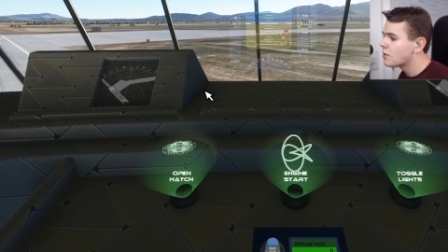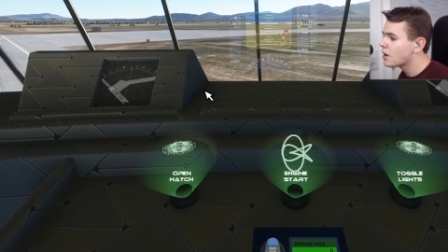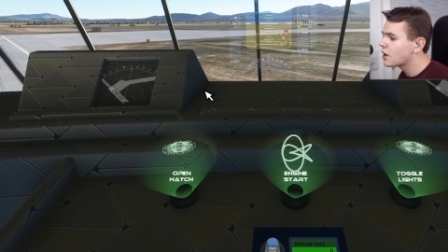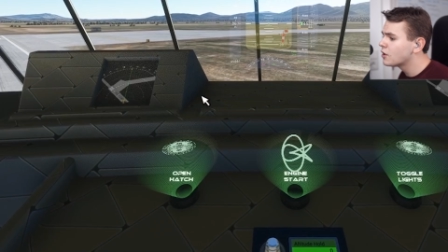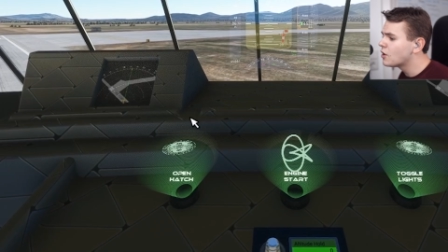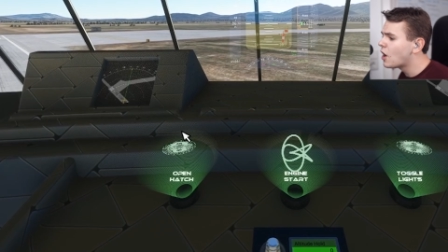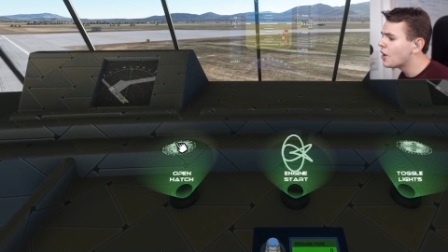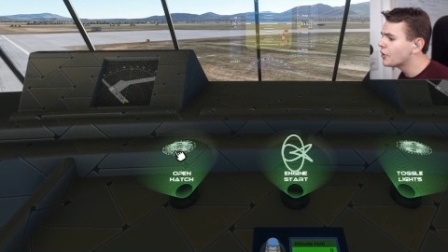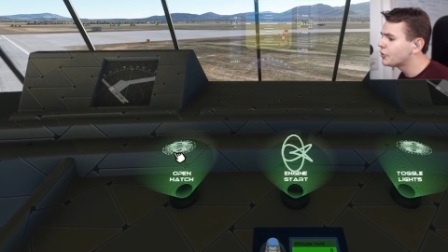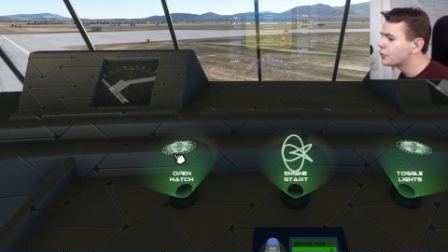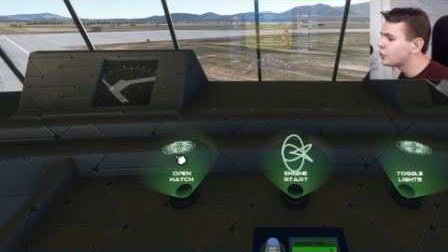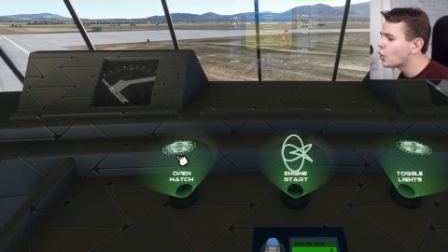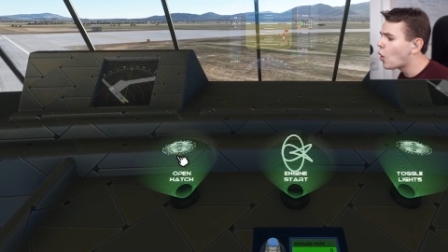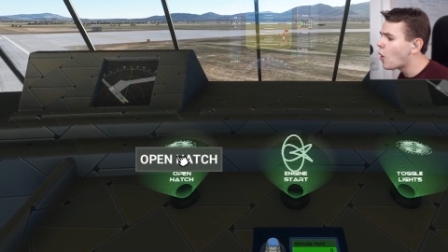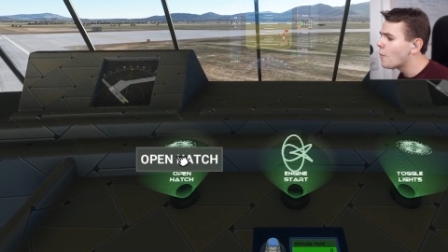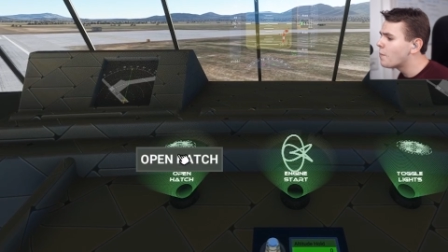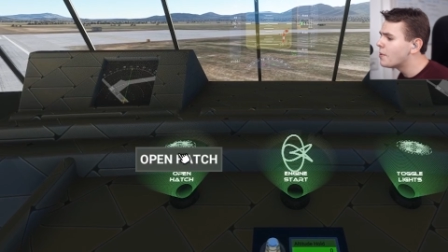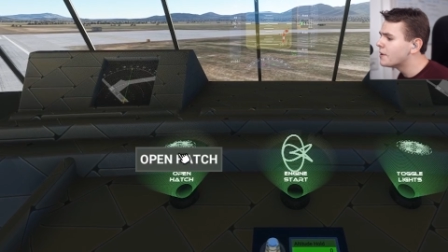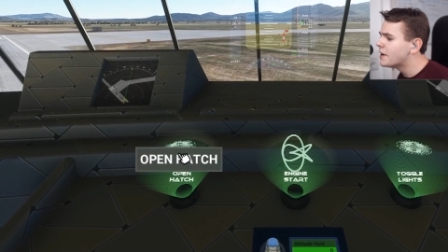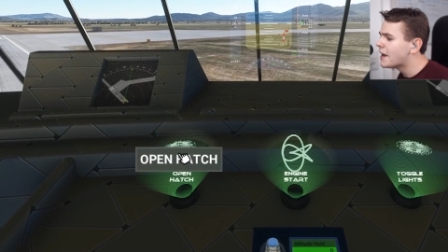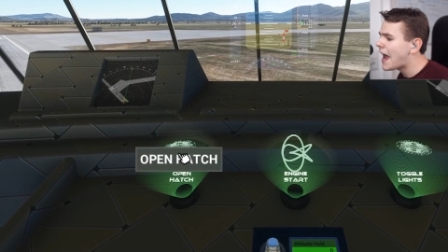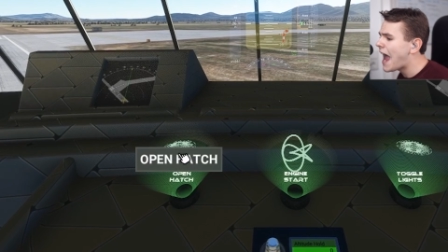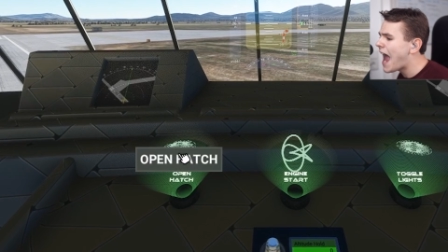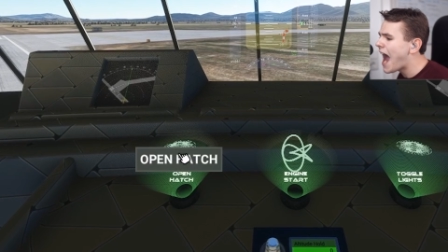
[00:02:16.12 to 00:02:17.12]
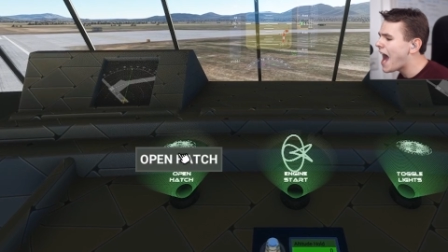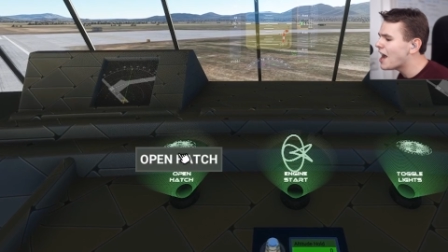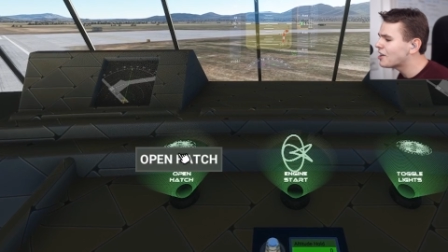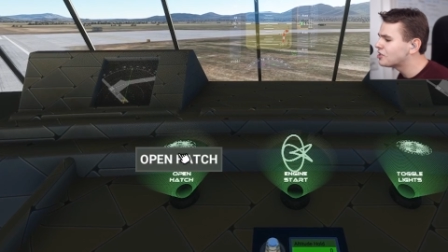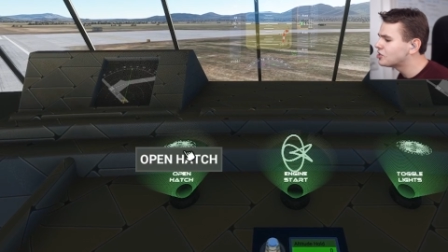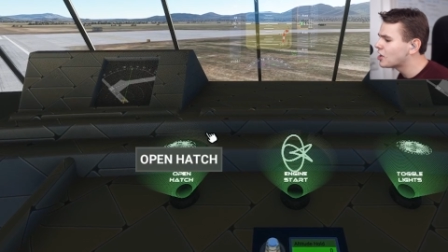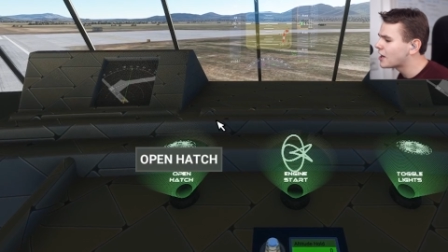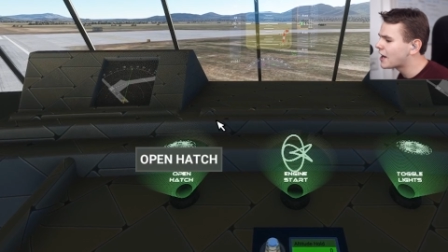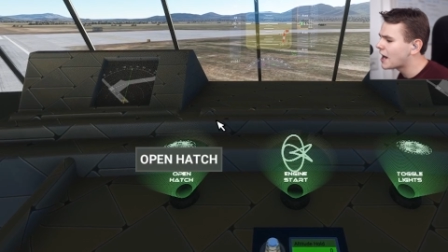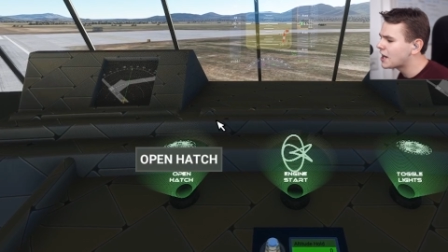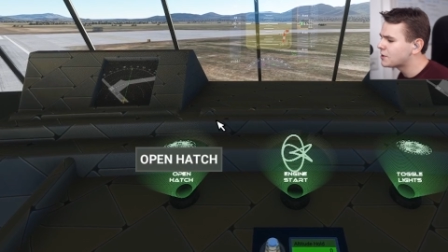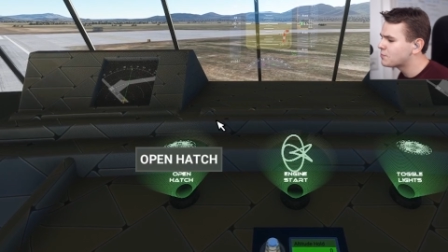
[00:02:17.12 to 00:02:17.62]
We can also open a
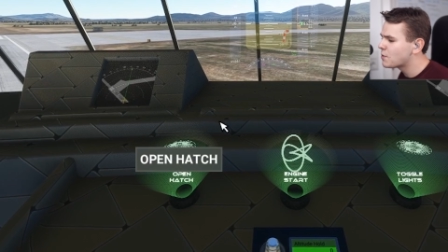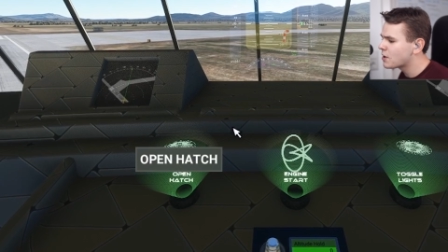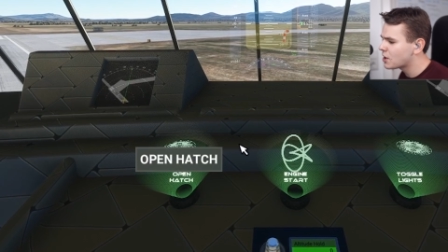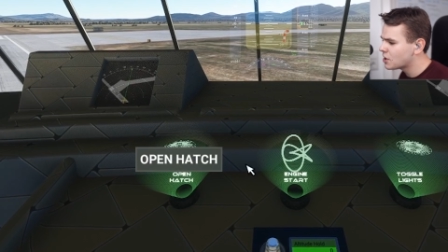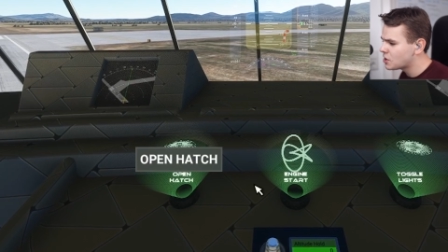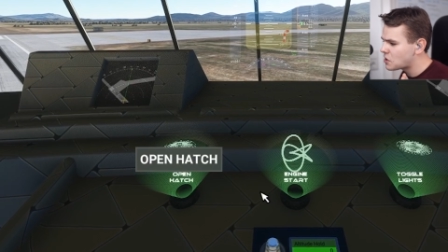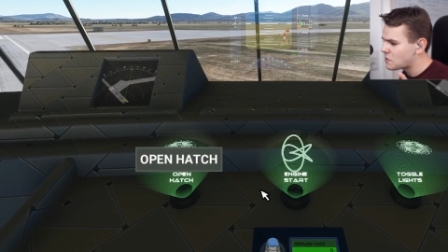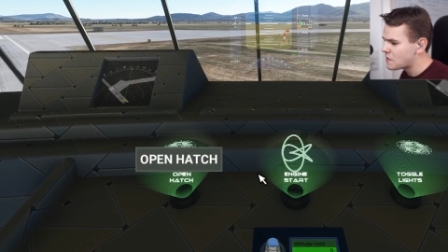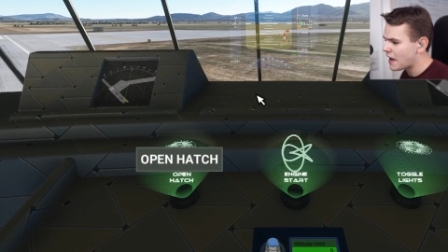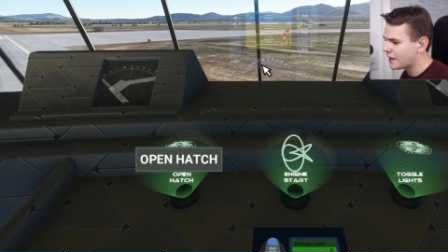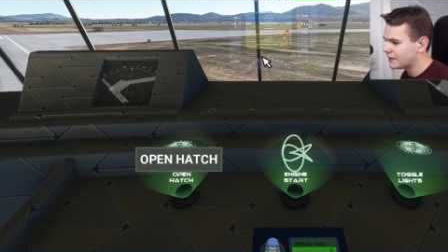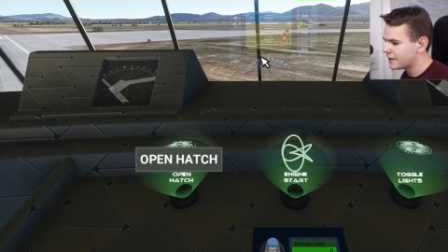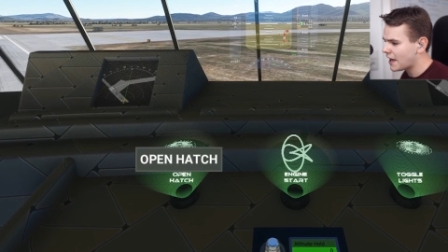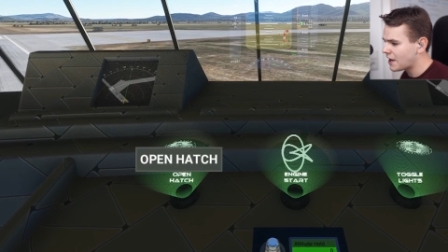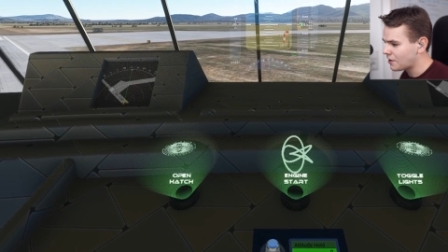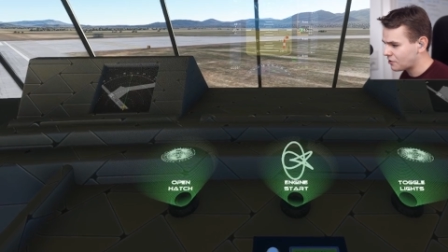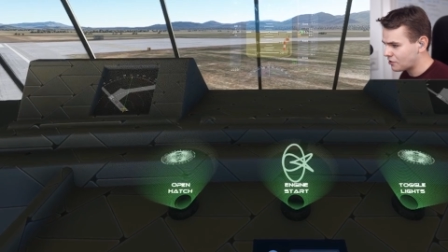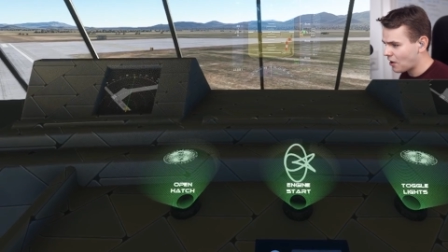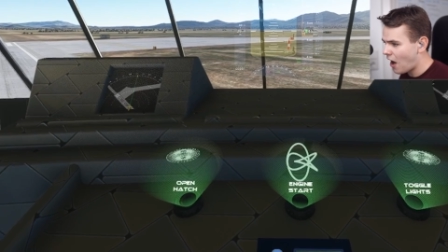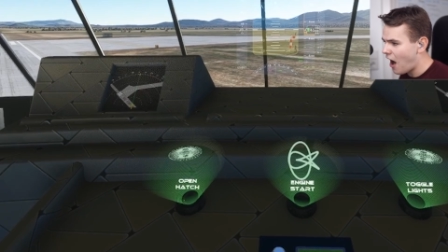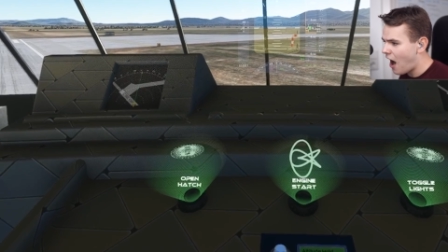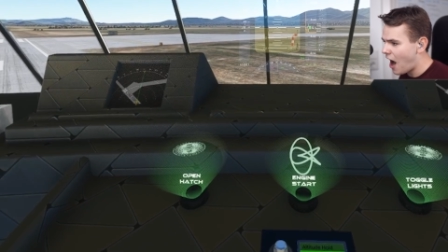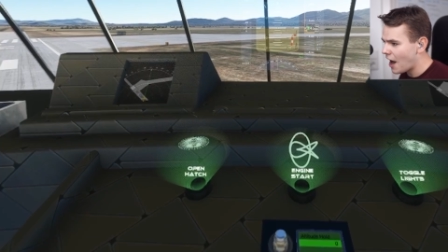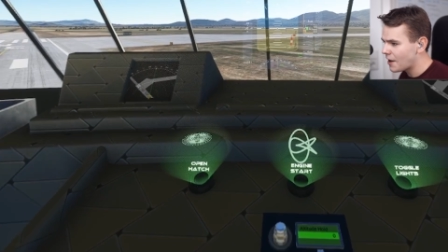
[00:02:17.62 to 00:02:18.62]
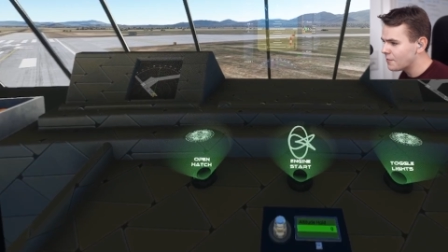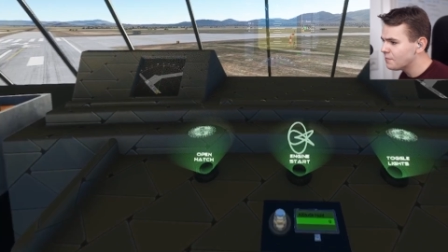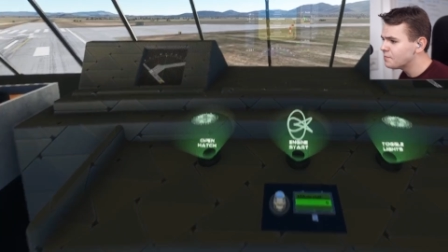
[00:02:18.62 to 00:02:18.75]
hatch. I guess we can do that later on.